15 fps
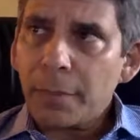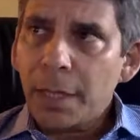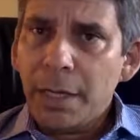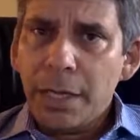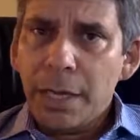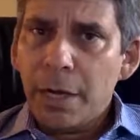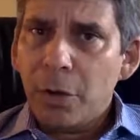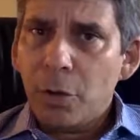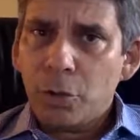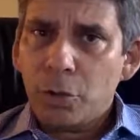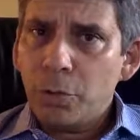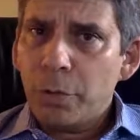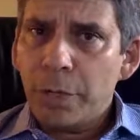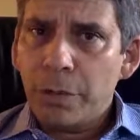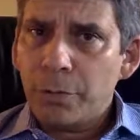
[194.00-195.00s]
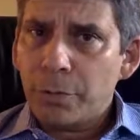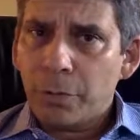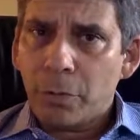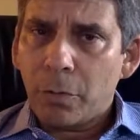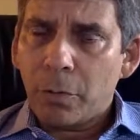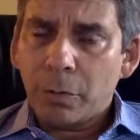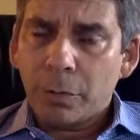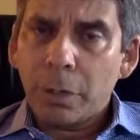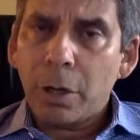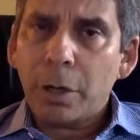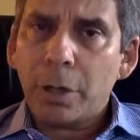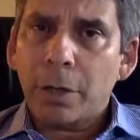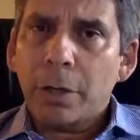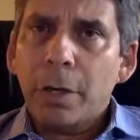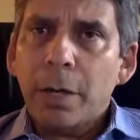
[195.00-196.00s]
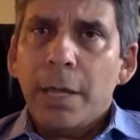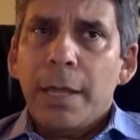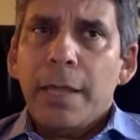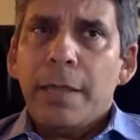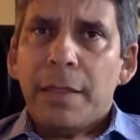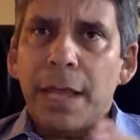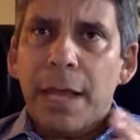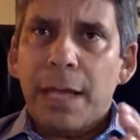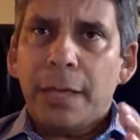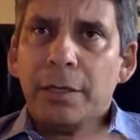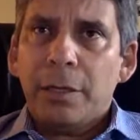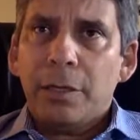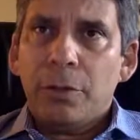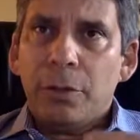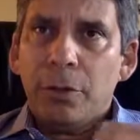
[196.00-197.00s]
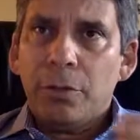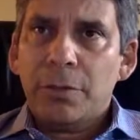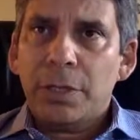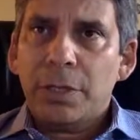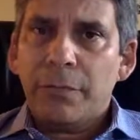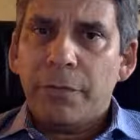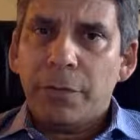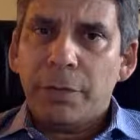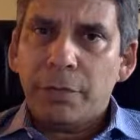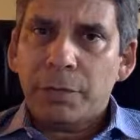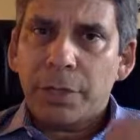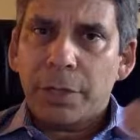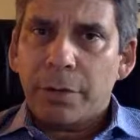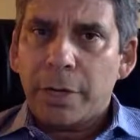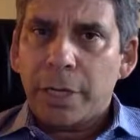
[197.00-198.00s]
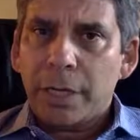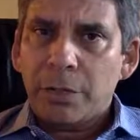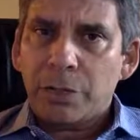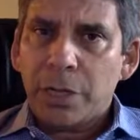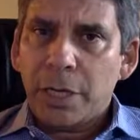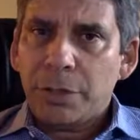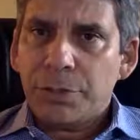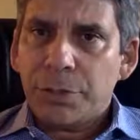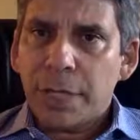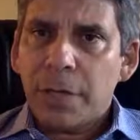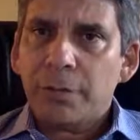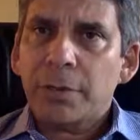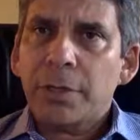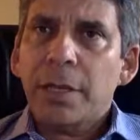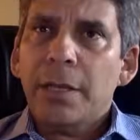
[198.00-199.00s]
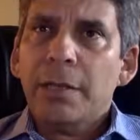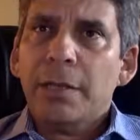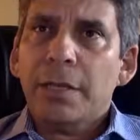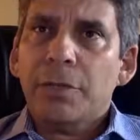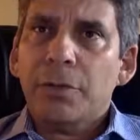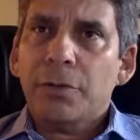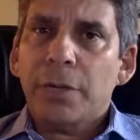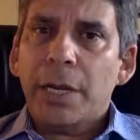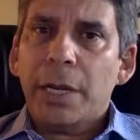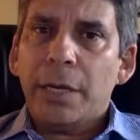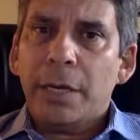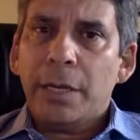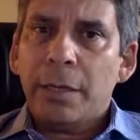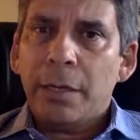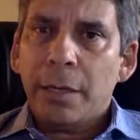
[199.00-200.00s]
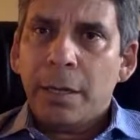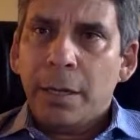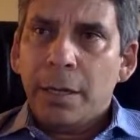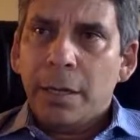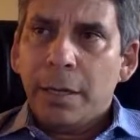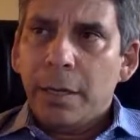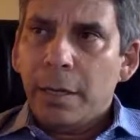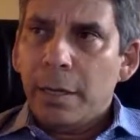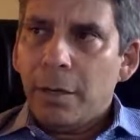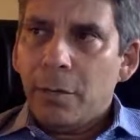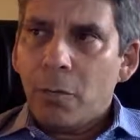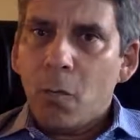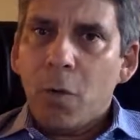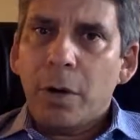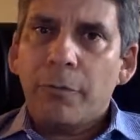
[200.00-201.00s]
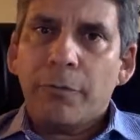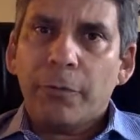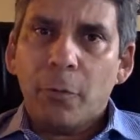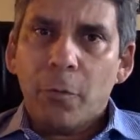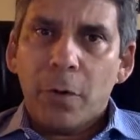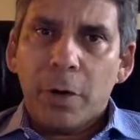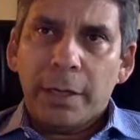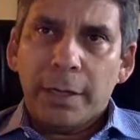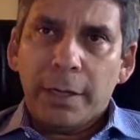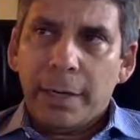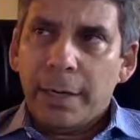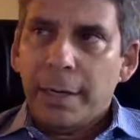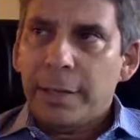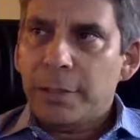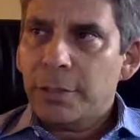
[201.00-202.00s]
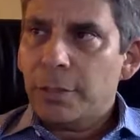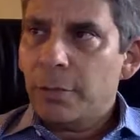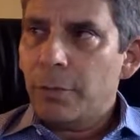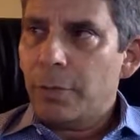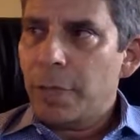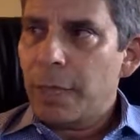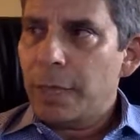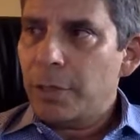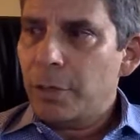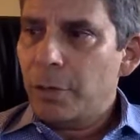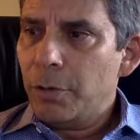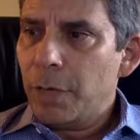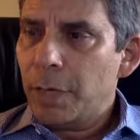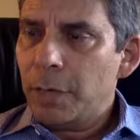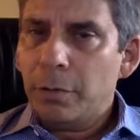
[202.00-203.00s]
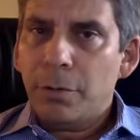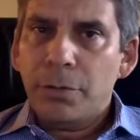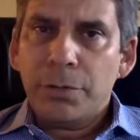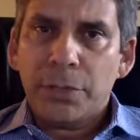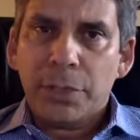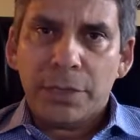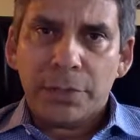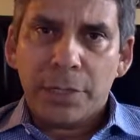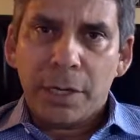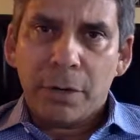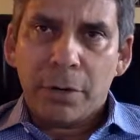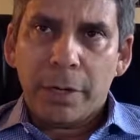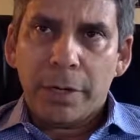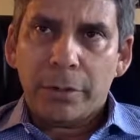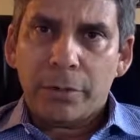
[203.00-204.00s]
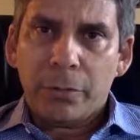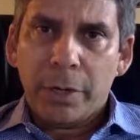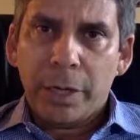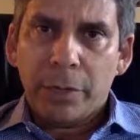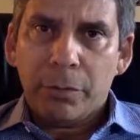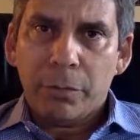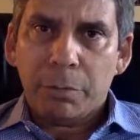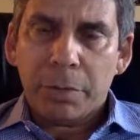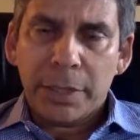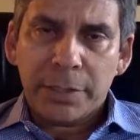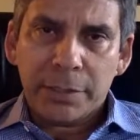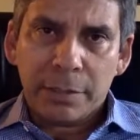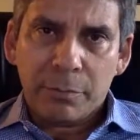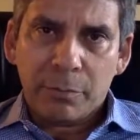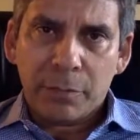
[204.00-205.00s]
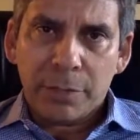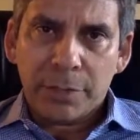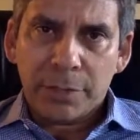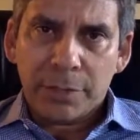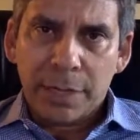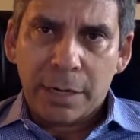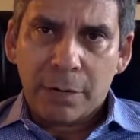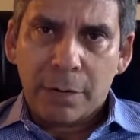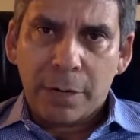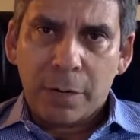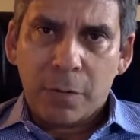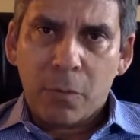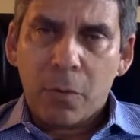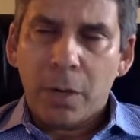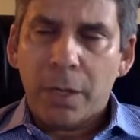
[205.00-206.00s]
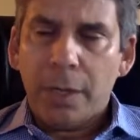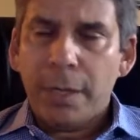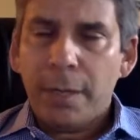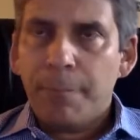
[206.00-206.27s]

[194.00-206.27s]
year or 2 years or longer, that those individuals that are getting changed out, that you're getting one for one, and so that you're not losing a CRA3 and replacing them with a CRA1.